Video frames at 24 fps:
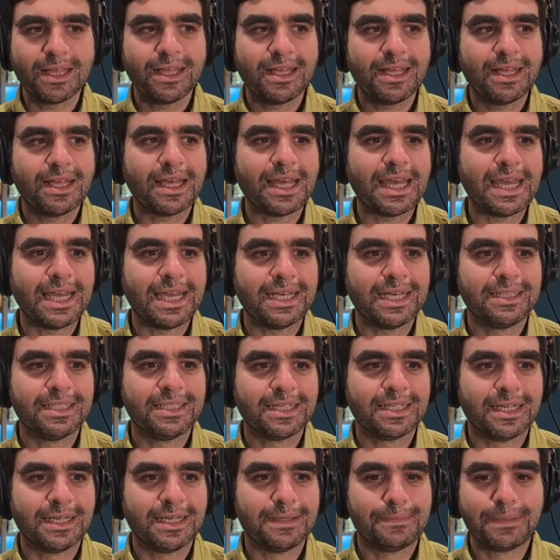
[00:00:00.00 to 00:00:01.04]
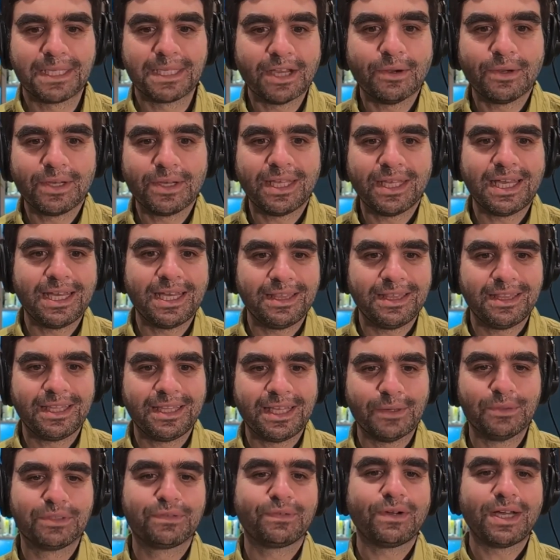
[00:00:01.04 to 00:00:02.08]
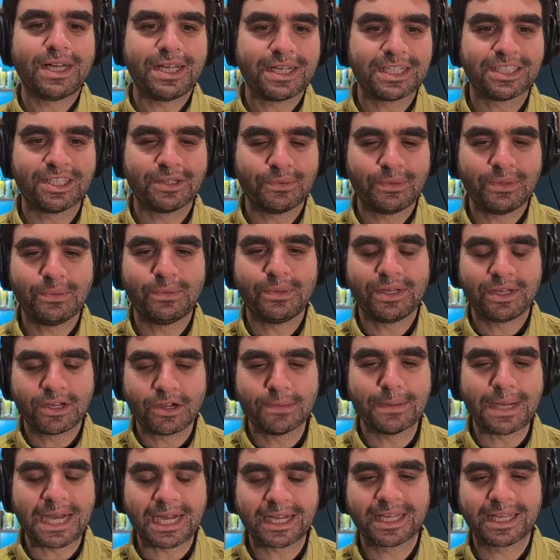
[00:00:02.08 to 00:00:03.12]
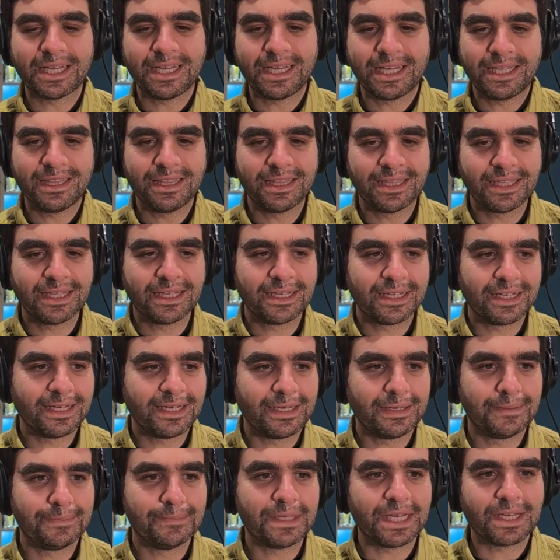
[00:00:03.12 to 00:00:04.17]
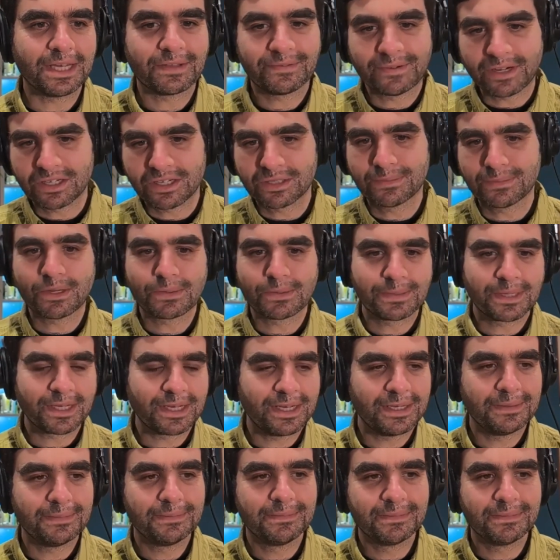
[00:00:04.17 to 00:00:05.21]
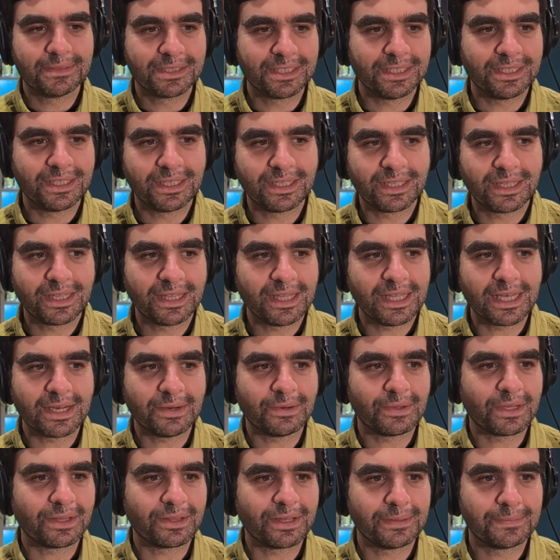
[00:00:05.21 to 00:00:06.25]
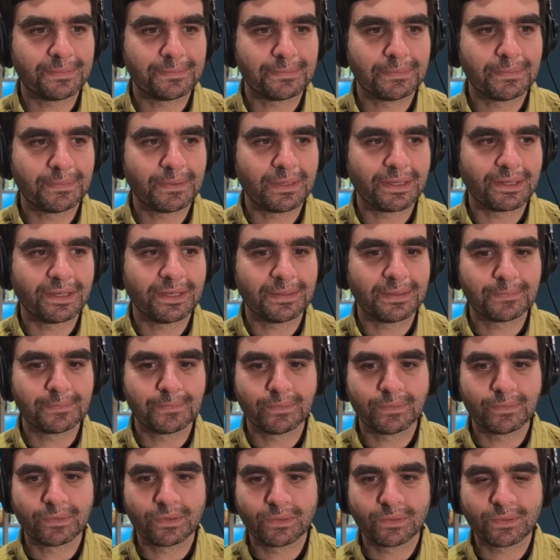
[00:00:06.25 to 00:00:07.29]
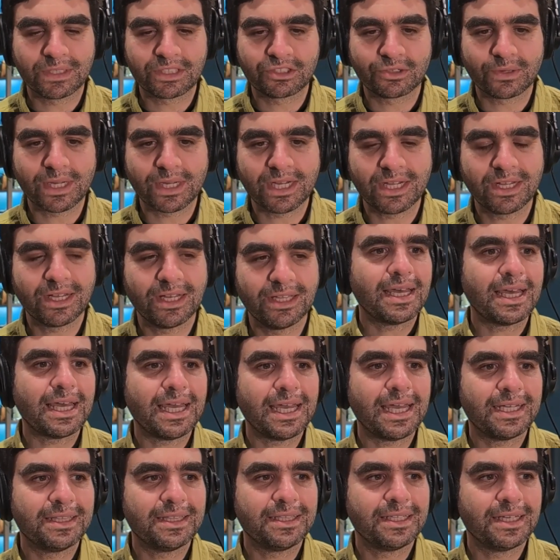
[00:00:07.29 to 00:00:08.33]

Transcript: it was funny because we go back in, the fire department comes and all the restoration, and